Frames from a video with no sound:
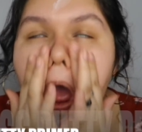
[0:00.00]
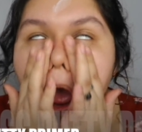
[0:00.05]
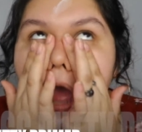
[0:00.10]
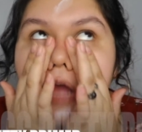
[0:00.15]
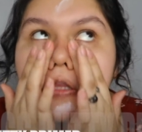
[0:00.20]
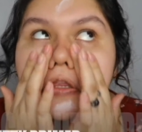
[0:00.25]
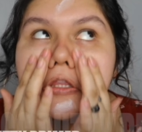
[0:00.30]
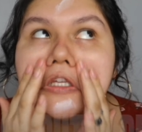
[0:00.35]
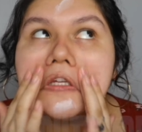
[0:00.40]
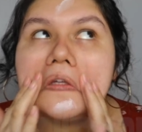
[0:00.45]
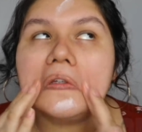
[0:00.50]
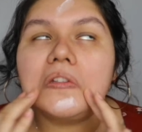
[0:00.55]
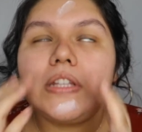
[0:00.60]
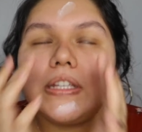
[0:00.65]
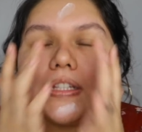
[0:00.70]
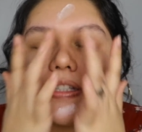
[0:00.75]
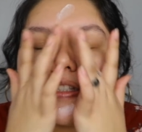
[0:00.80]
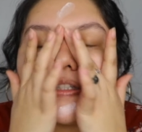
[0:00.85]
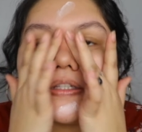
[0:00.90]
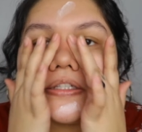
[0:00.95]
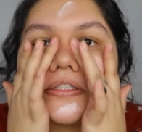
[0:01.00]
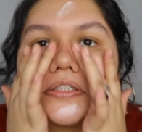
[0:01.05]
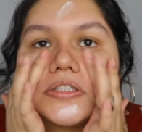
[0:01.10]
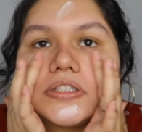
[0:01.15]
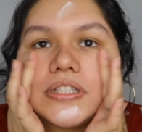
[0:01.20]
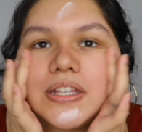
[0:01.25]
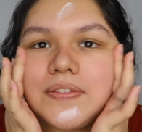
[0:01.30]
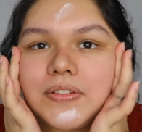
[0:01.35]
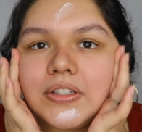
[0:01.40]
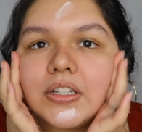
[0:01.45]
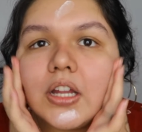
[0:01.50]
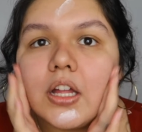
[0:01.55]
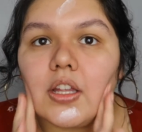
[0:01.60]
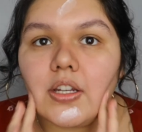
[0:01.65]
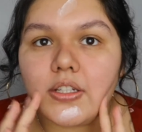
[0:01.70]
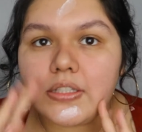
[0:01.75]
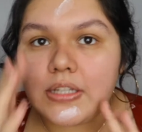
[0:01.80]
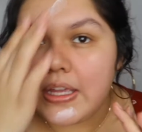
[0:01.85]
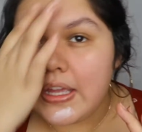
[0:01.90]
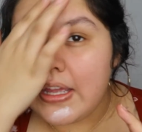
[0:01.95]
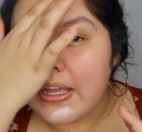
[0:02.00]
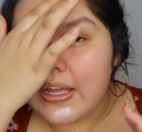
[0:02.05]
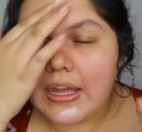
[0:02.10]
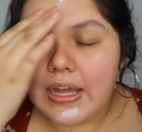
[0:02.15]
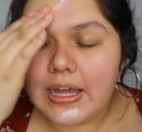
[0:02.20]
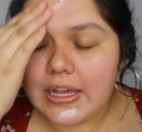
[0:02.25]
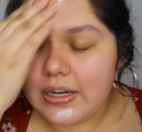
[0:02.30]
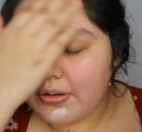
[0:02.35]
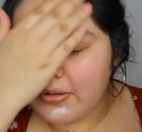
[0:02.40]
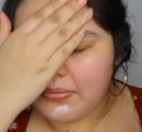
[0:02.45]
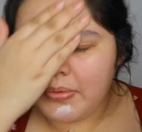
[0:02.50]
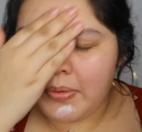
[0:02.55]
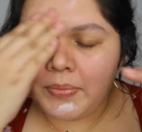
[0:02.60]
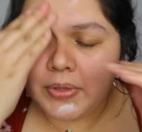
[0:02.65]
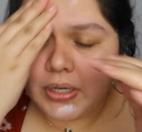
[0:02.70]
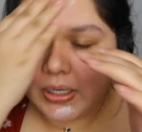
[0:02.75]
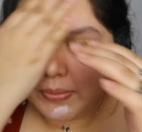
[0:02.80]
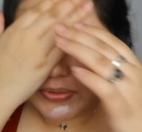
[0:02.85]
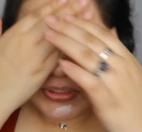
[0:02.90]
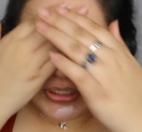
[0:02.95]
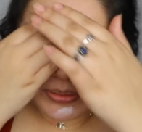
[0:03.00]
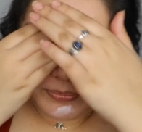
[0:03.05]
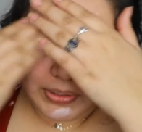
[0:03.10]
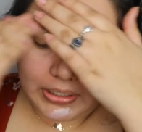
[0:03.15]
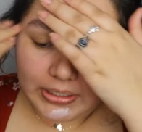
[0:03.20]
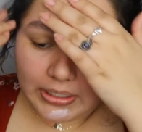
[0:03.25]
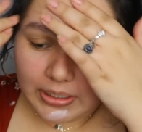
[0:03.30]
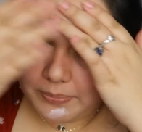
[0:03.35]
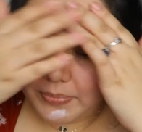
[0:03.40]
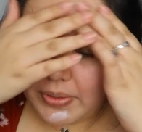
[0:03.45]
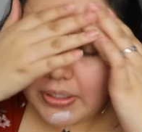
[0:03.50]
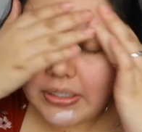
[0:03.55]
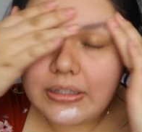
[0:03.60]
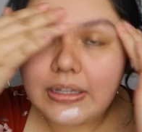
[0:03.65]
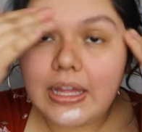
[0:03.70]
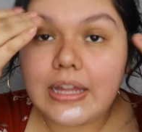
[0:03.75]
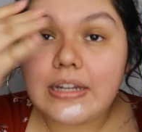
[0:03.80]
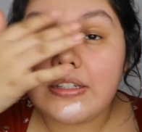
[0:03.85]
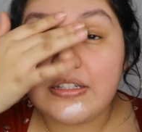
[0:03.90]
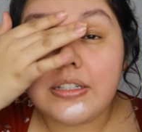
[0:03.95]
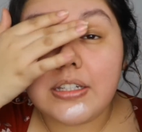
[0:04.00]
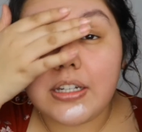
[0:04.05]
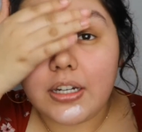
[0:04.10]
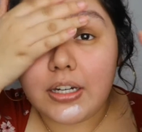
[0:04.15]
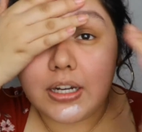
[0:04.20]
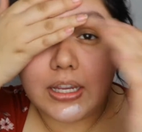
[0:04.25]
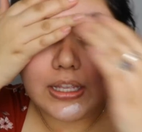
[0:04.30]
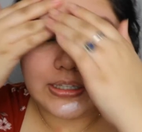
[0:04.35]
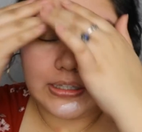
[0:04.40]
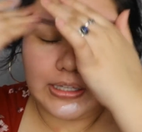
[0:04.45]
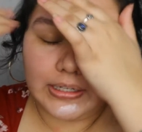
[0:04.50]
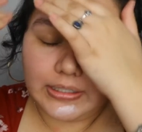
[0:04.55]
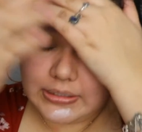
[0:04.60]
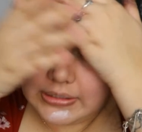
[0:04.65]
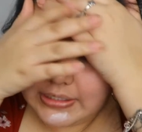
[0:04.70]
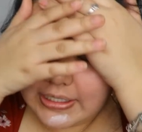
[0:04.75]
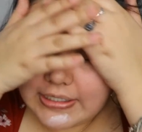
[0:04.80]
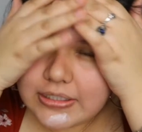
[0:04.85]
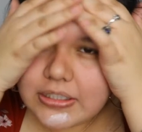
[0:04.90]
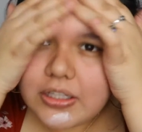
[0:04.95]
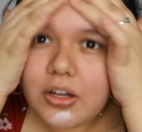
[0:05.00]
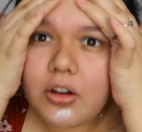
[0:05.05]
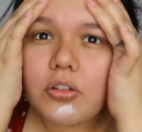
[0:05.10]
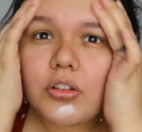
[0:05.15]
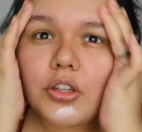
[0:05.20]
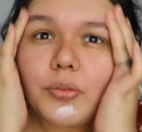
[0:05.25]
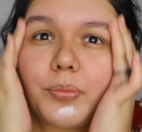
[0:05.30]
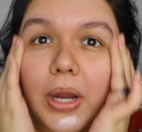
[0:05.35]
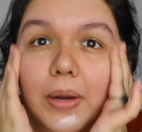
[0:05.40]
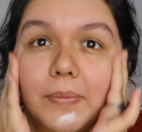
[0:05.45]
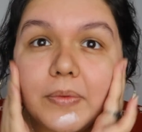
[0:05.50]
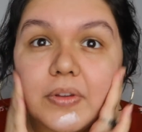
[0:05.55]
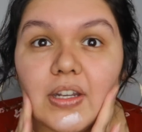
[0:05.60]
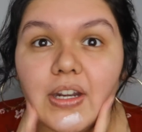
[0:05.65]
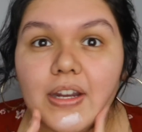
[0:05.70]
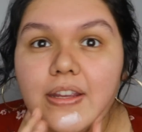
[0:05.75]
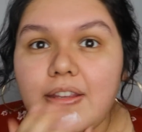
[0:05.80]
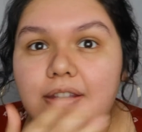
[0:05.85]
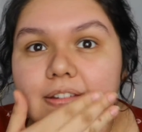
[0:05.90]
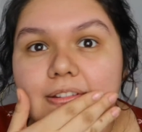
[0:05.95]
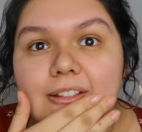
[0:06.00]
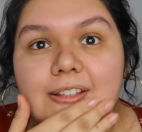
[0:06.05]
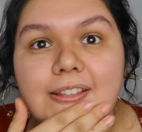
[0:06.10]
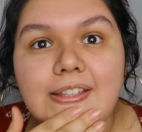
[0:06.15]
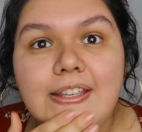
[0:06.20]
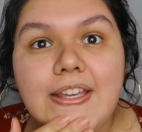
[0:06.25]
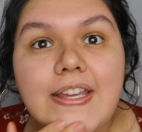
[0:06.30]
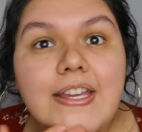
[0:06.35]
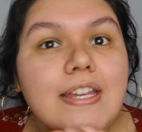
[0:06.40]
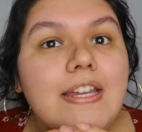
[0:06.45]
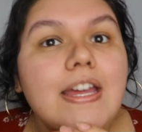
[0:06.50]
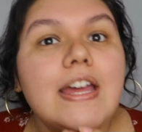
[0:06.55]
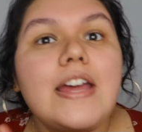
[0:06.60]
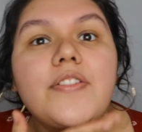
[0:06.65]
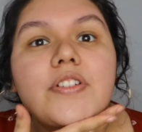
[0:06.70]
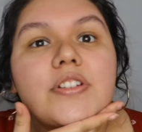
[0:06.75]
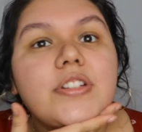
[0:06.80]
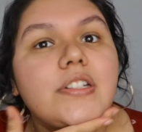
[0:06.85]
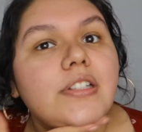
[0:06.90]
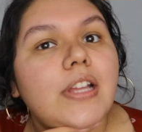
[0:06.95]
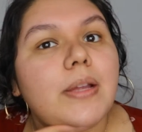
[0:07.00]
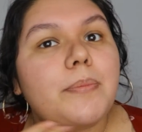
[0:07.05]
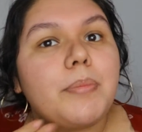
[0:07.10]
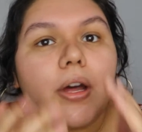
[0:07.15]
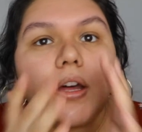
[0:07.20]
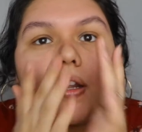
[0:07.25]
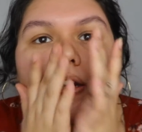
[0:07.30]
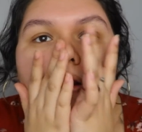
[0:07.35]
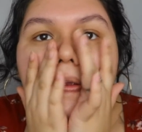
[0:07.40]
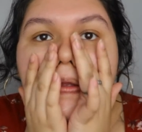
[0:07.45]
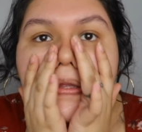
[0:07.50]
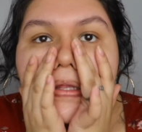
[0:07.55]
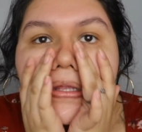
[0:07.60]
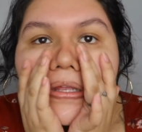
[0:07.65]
I think it was like $6 or $7. I don't remember how much I bought it. I bought it last year, and like that's the only primer that I use ever since I bought it.